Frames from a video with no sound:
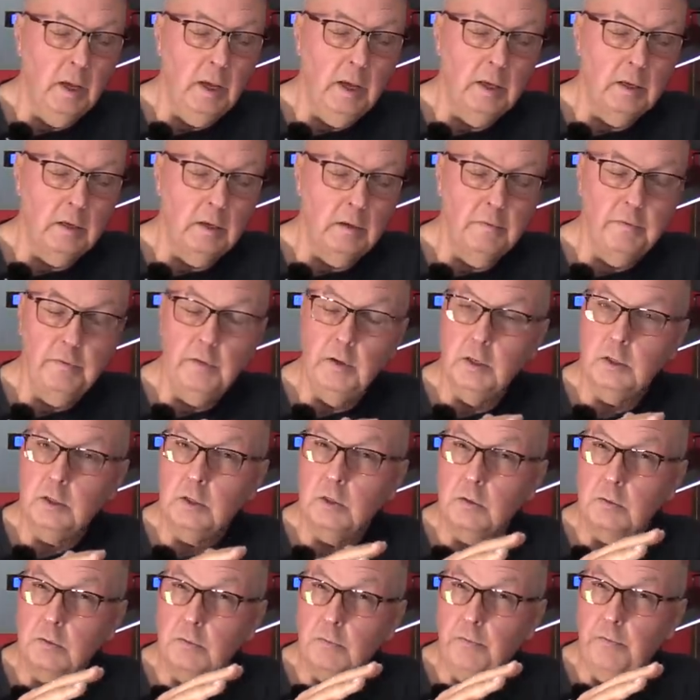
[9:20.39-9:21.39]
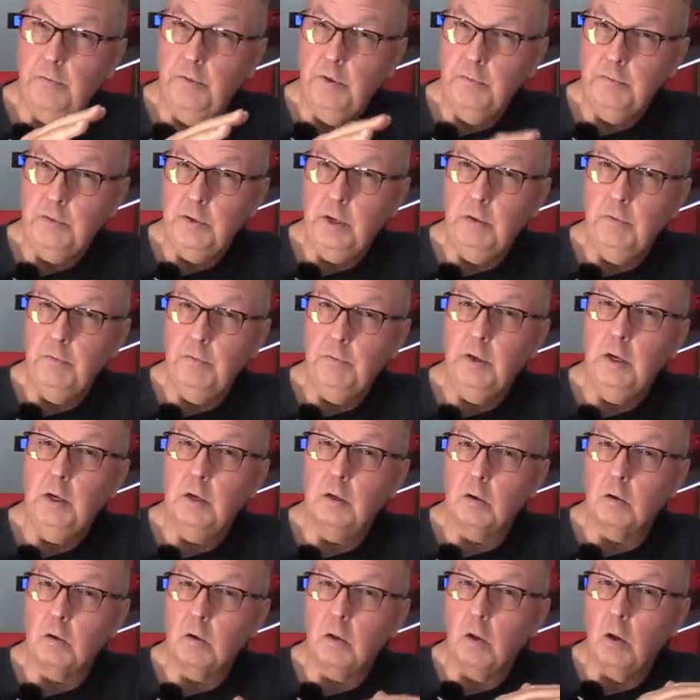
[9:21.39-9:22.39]
And if it's 50
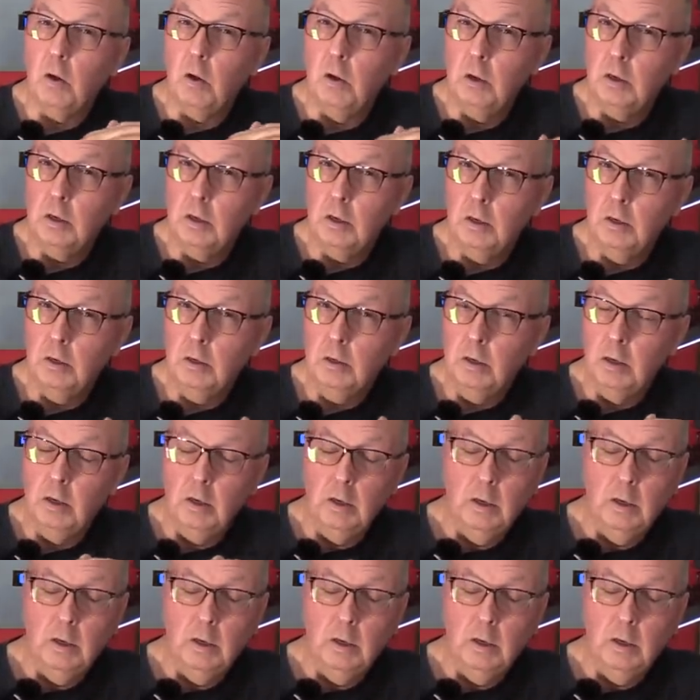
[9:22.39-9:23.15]
feet or longer,